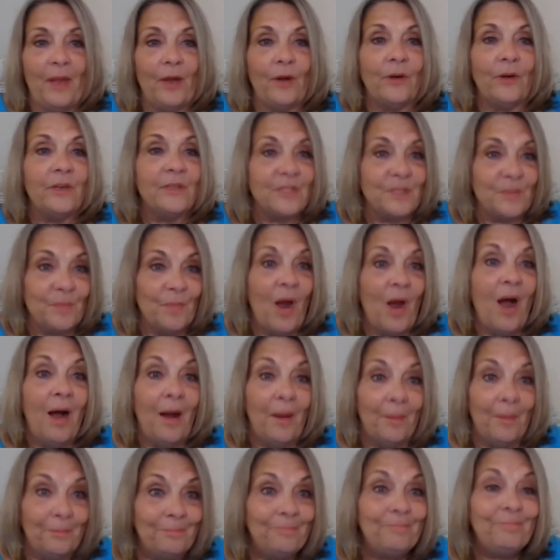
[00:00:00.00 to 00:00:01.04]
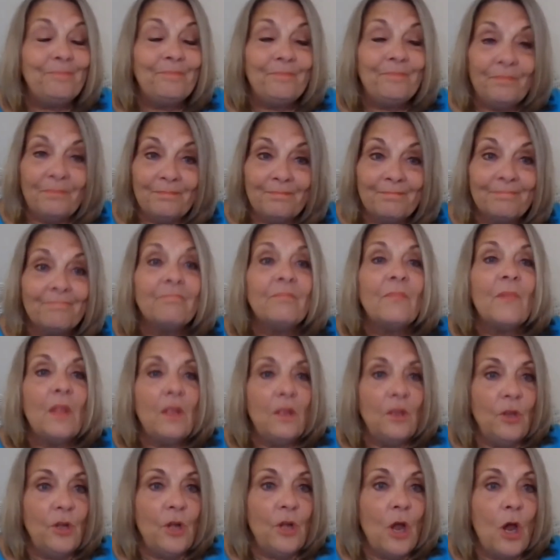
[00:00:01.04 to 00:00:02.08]
Aaron's mom.
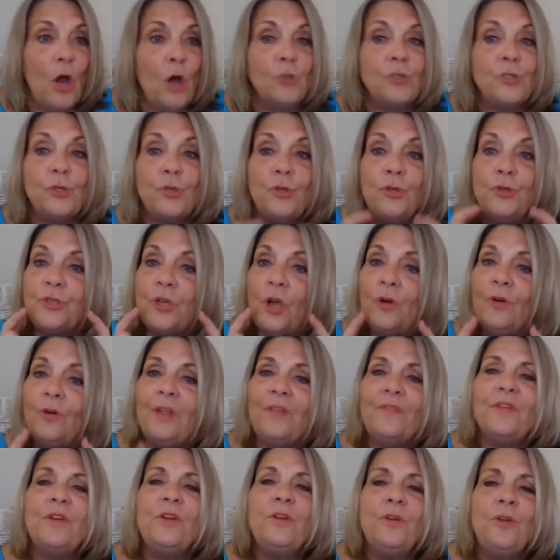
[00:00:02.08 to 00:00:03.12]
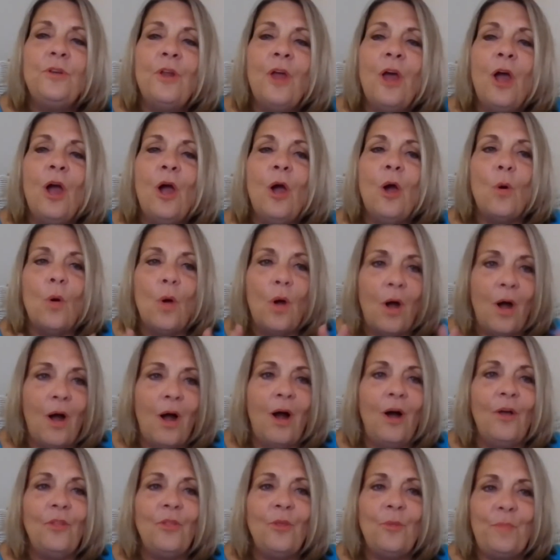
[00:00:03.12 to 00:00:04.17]
You know, so you don't even know
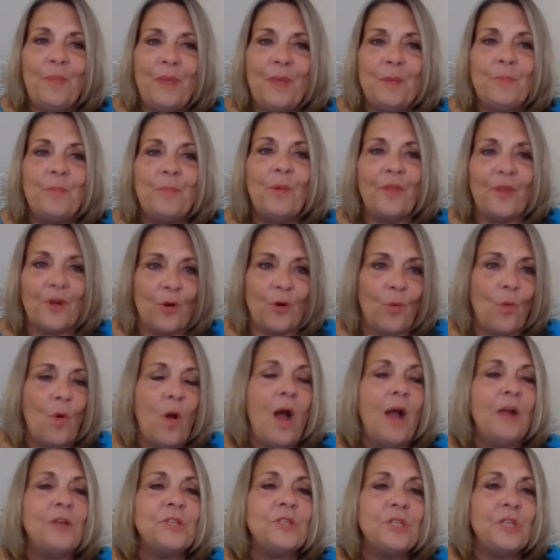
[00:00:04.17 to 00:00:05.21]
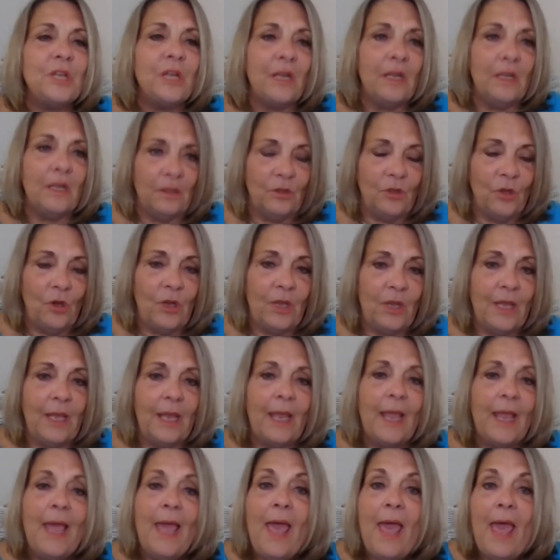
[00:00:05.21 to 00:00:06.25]
all the people that are watching and looking.